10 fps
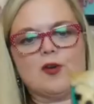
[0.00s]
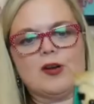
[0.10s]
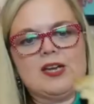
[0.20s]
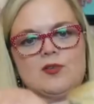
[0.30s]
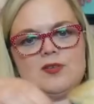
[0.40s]

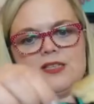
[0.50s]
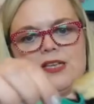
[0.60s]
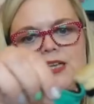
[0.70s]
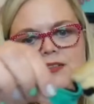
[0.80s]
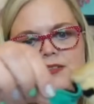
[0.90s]
ears, that
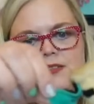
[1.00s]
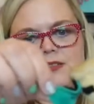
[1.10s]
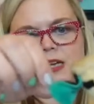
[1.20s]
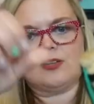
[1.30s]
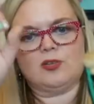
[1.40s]
ends
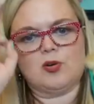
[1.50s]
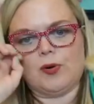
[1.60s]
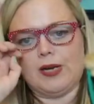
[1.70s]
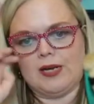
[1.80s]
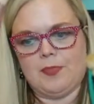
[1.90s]
that little
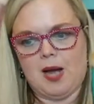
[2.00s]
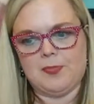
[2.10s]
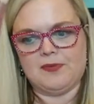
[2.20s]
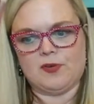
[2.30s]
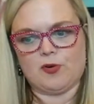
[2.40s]
green pop
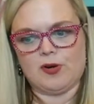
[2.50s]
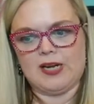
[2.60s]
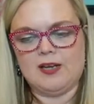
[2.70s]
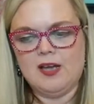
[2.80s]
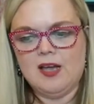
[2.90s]
of green.
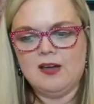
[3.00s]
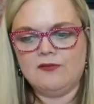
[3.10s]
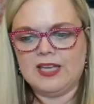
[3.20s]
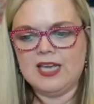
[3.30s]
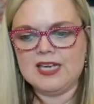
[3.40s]

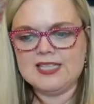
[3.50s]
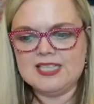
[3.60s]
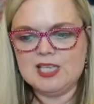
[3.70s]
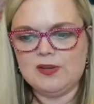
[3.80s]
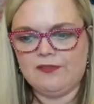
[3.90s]
Vicky, I see
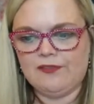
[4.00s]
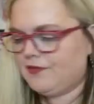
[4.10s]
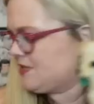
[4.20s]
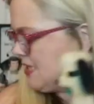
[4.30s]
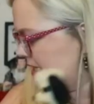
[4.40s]
you at
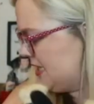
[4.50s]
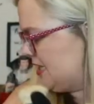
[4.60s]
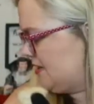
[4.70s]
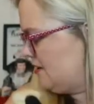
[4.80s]
15.